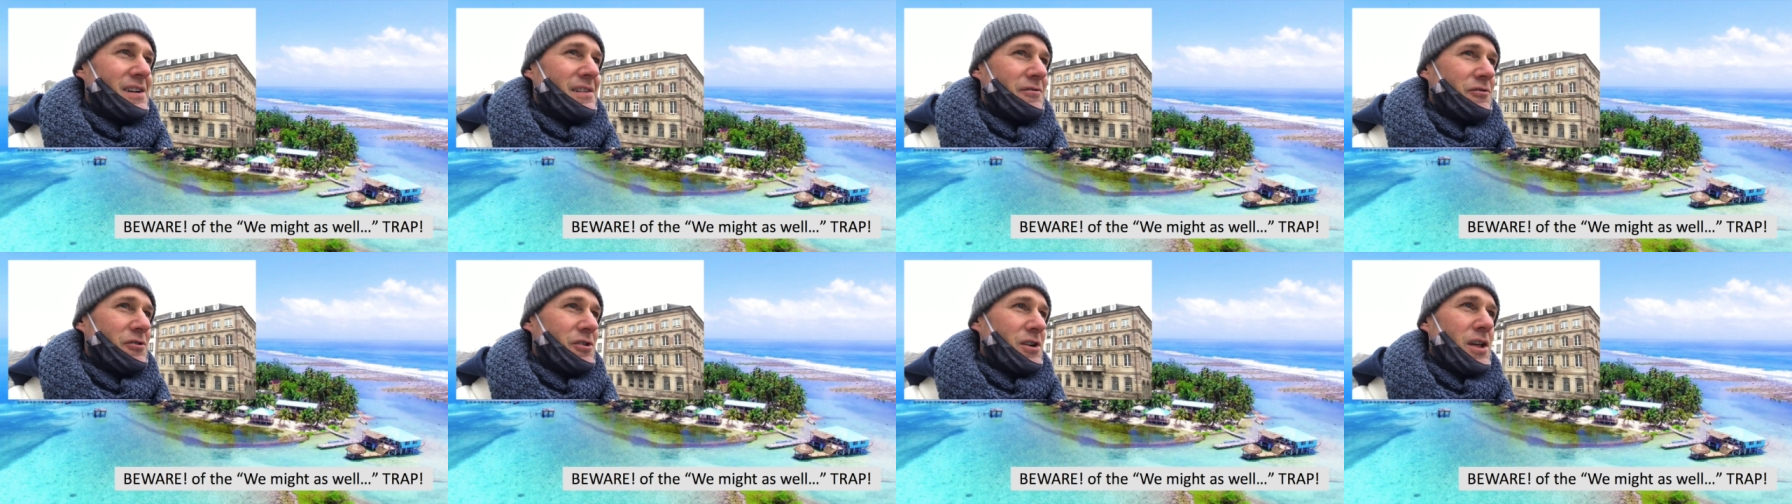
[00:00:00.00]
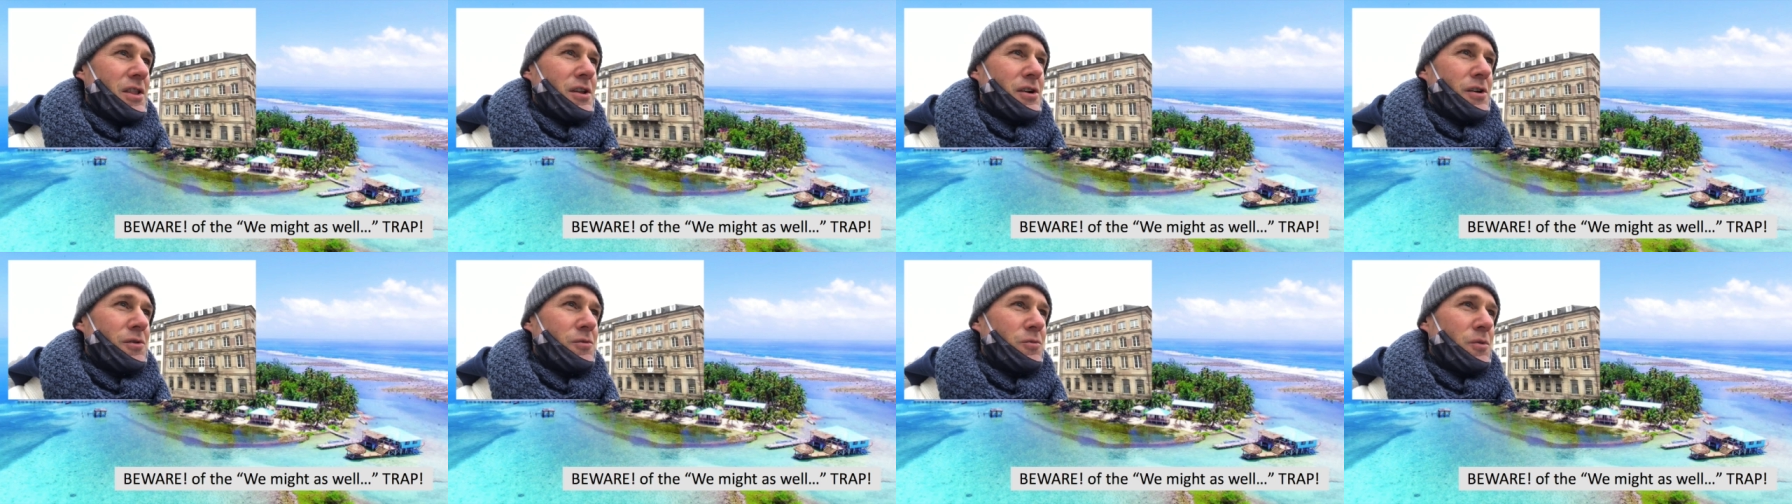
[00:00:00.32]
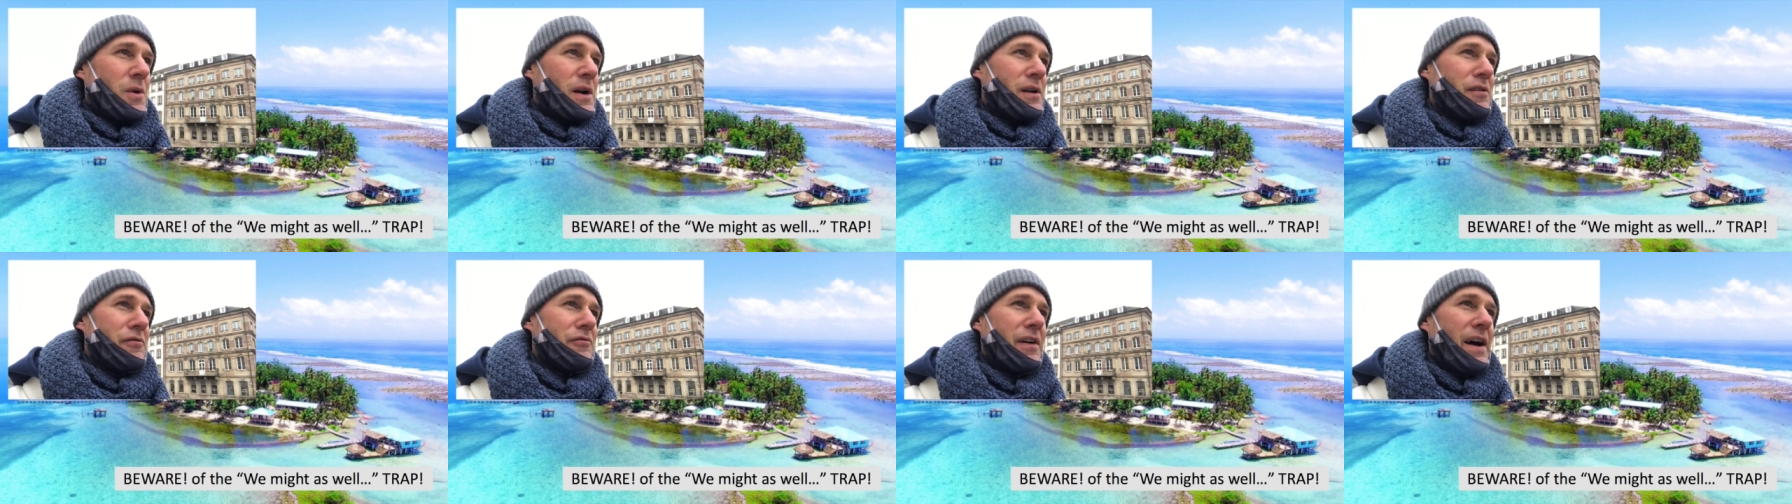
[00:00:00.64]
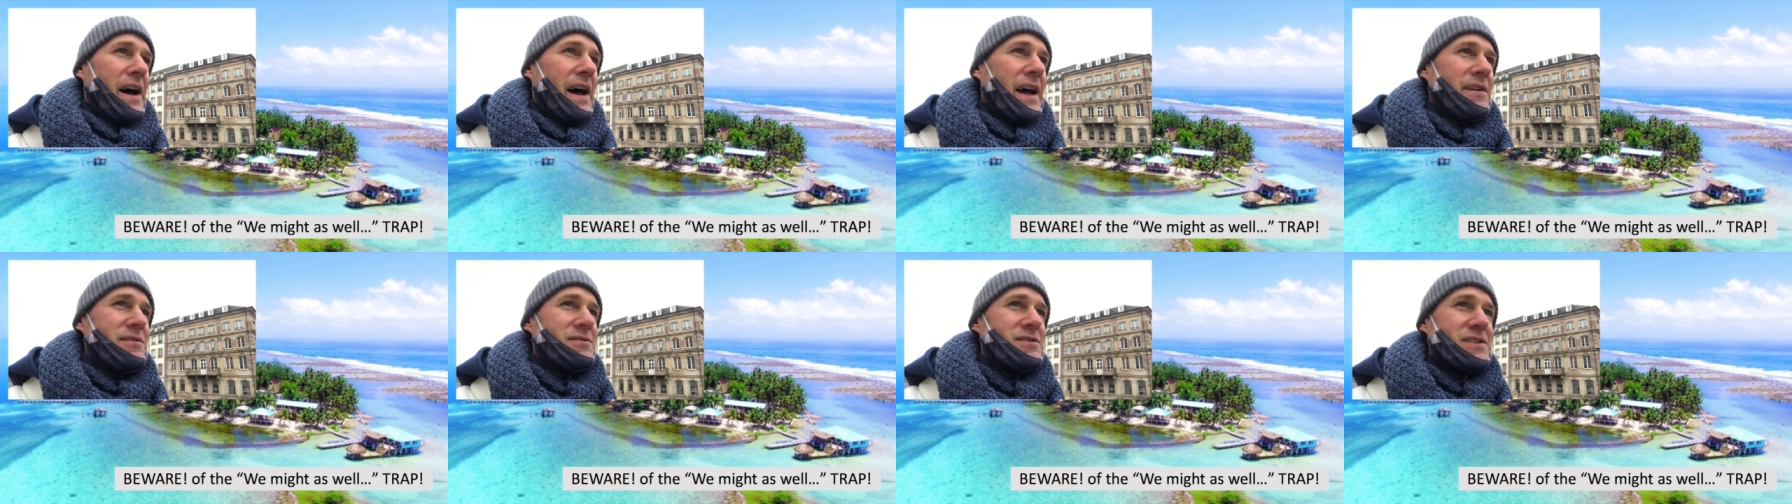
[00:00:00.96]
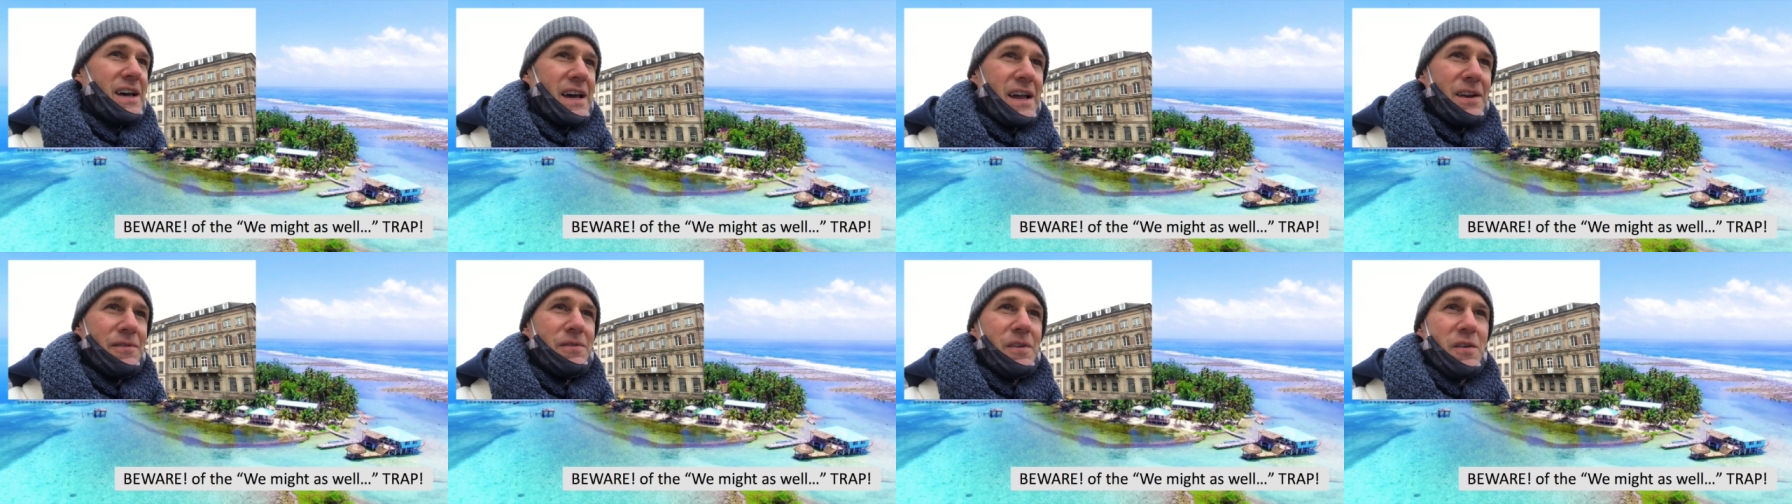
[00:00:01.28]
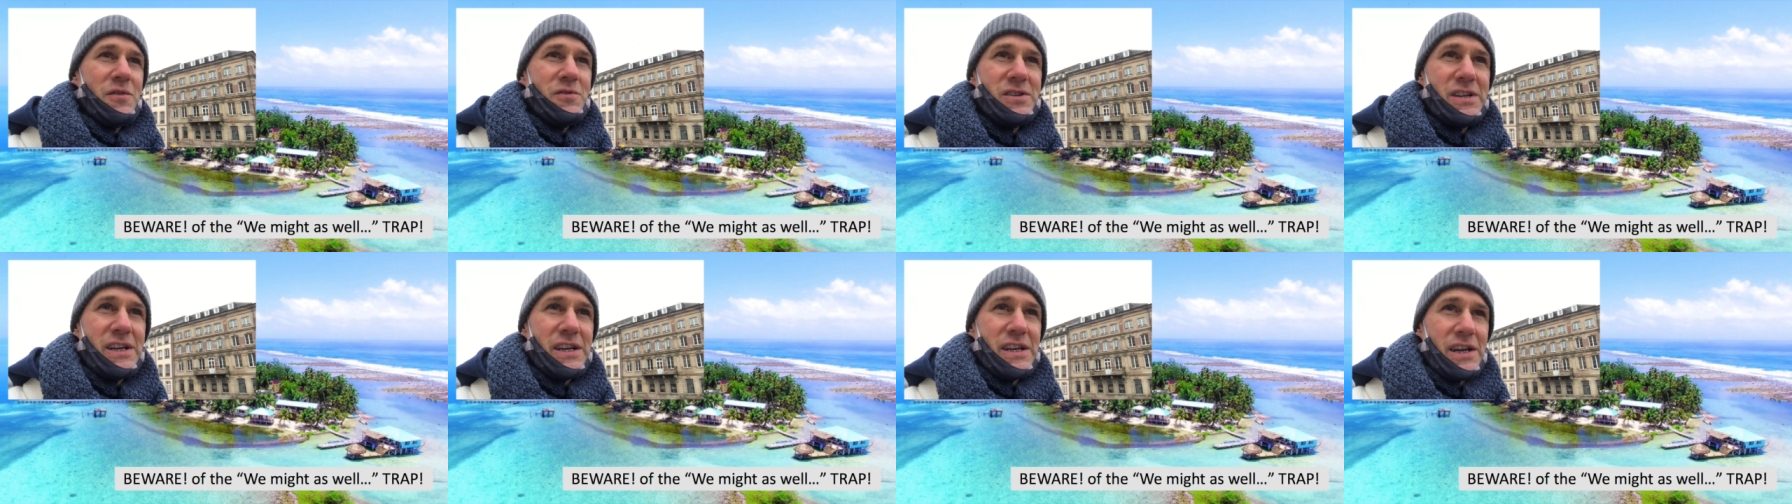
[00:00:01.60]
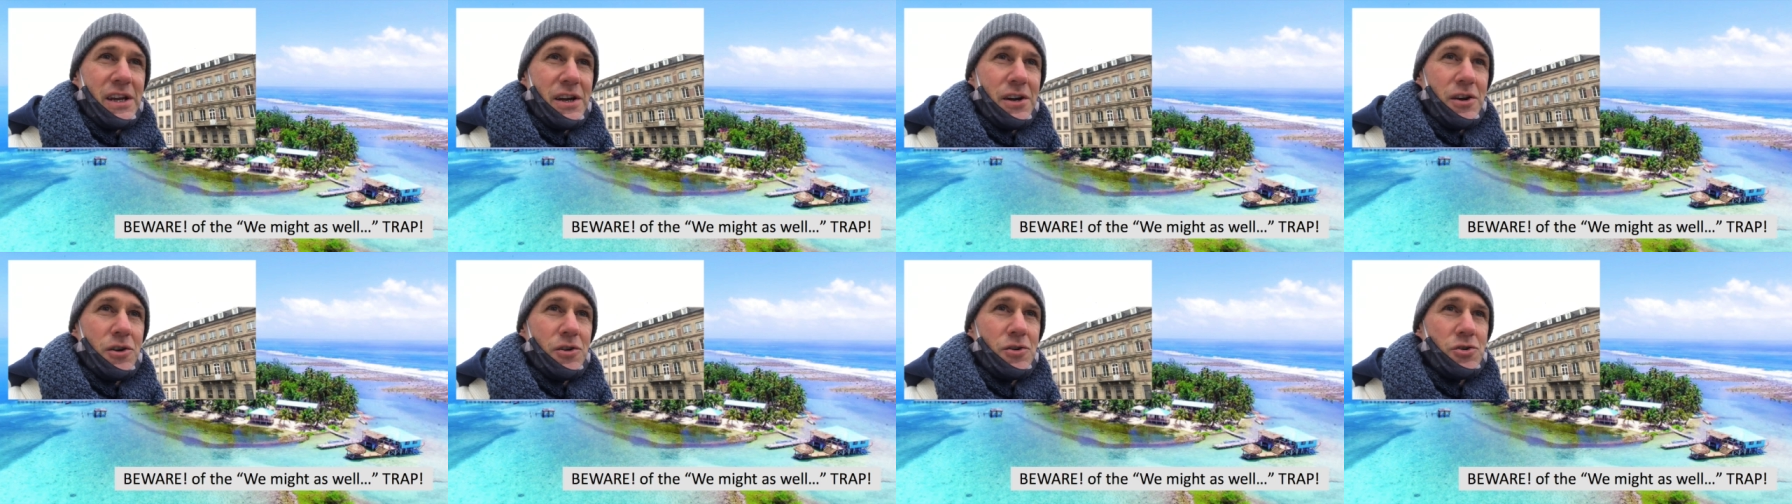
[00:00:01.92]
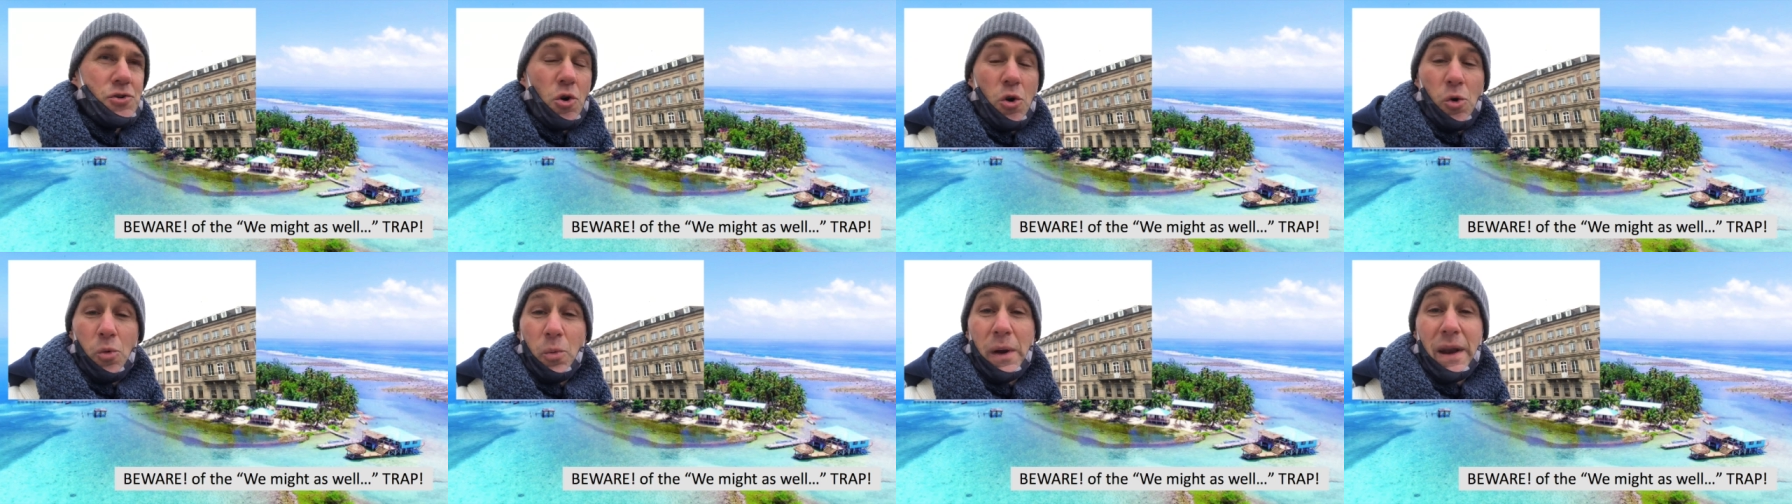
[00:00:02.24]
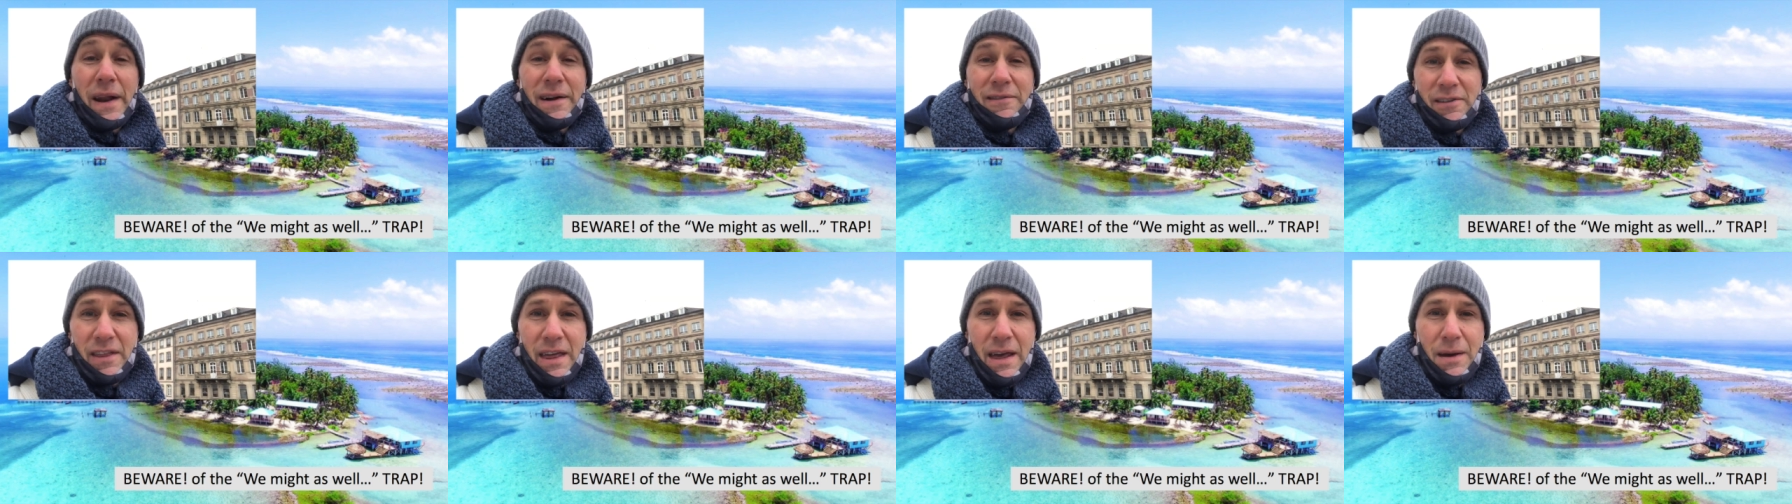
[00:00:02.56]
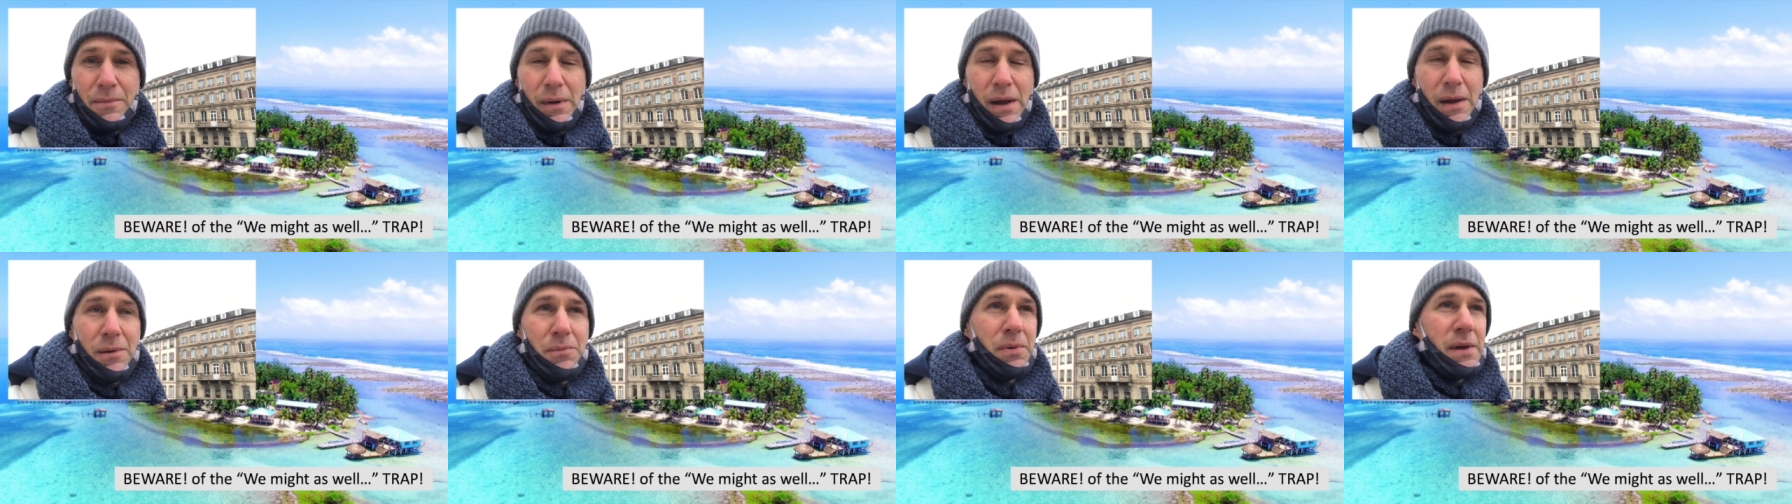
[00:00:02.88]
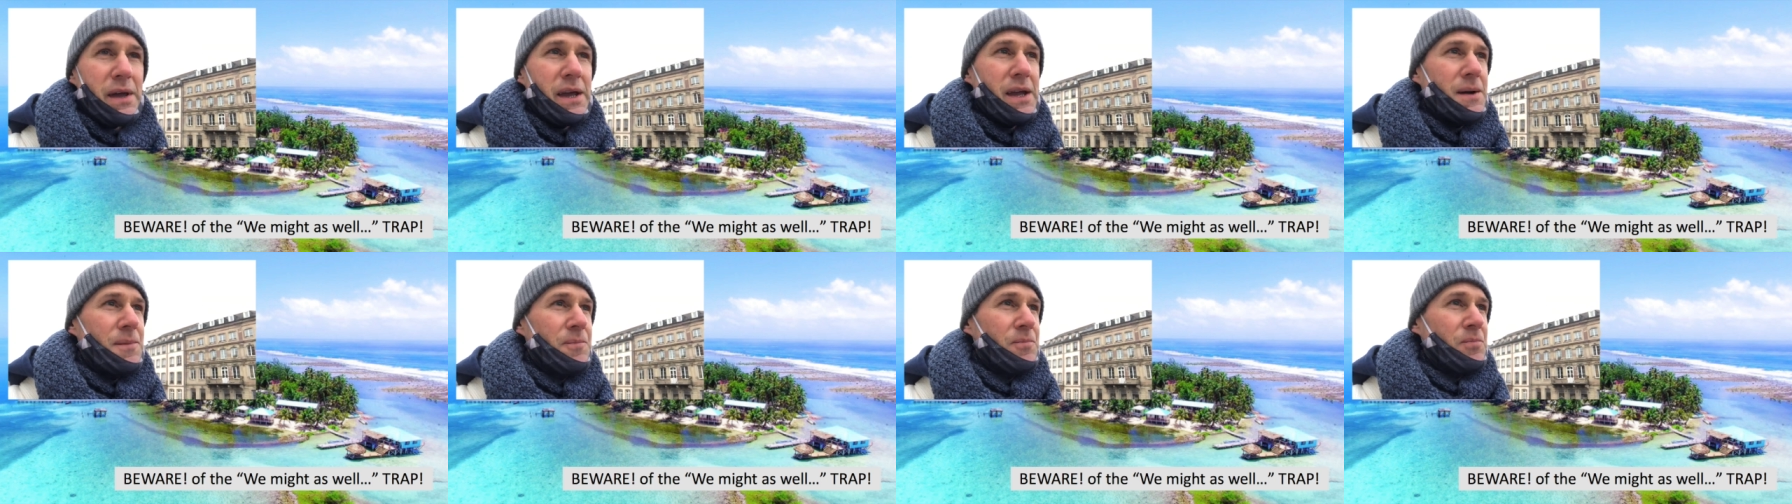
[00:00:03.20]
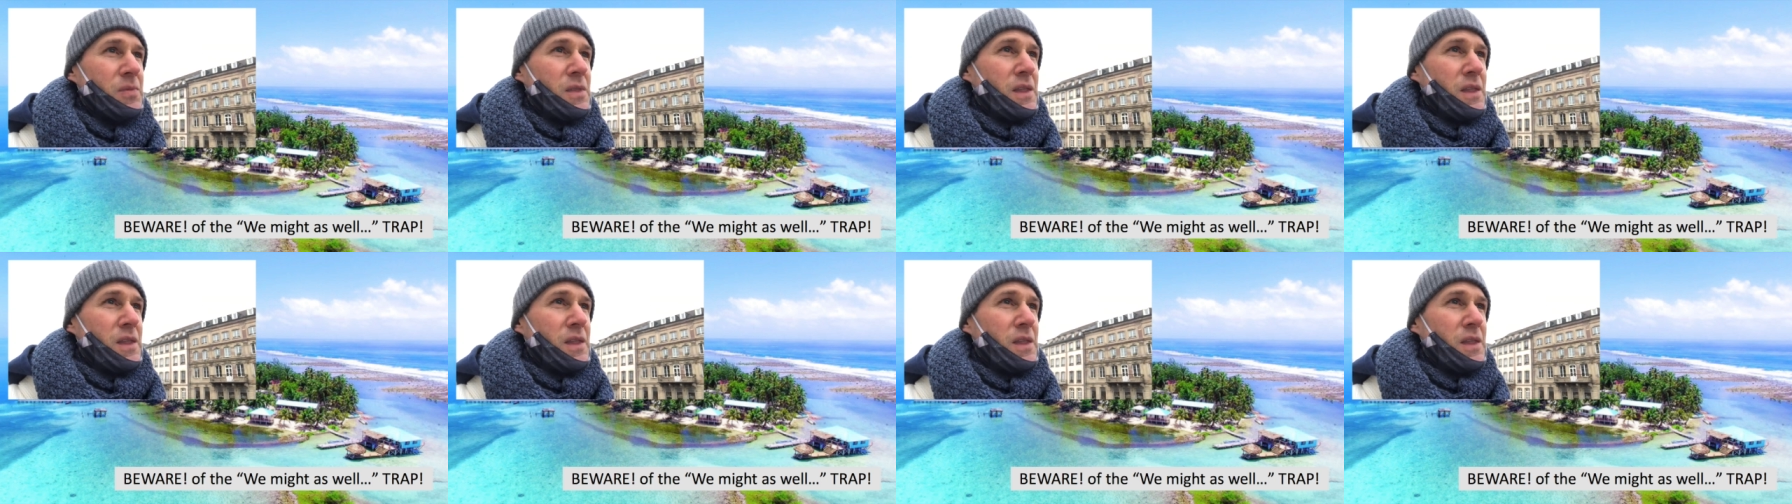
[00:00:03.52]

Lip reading: for another, 5, 10, 15 years, or whatever that might be.